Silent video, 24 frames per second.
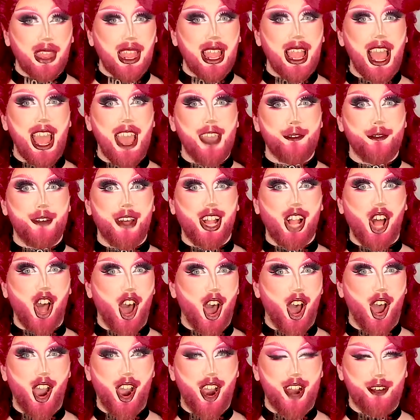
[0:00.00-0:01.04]
I fell
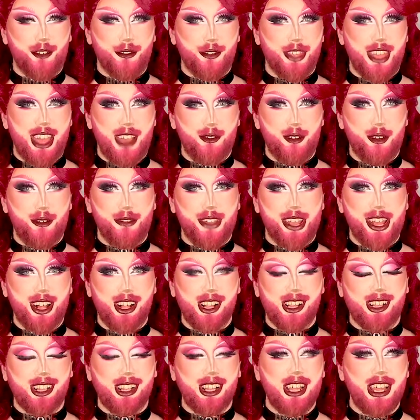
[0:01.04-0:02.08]
hard for that
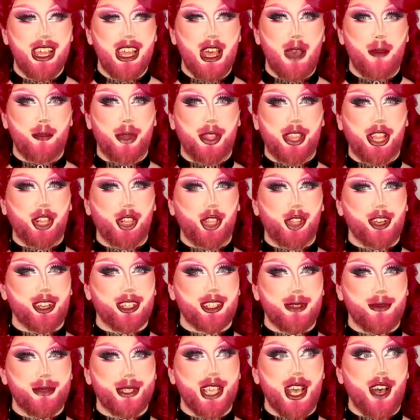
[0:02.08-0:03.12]
reveal, but the looks
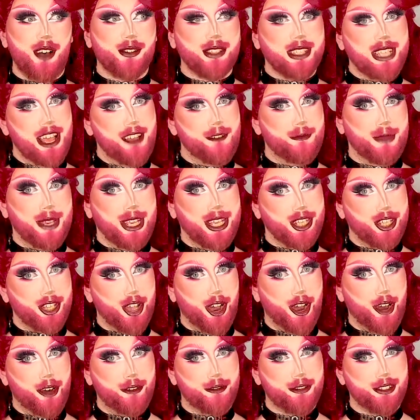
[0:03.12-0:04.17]
themselves left me
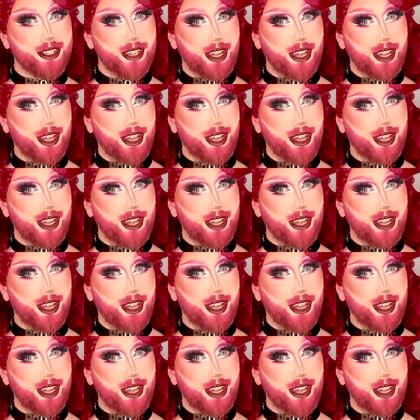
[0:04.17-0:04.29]
soft.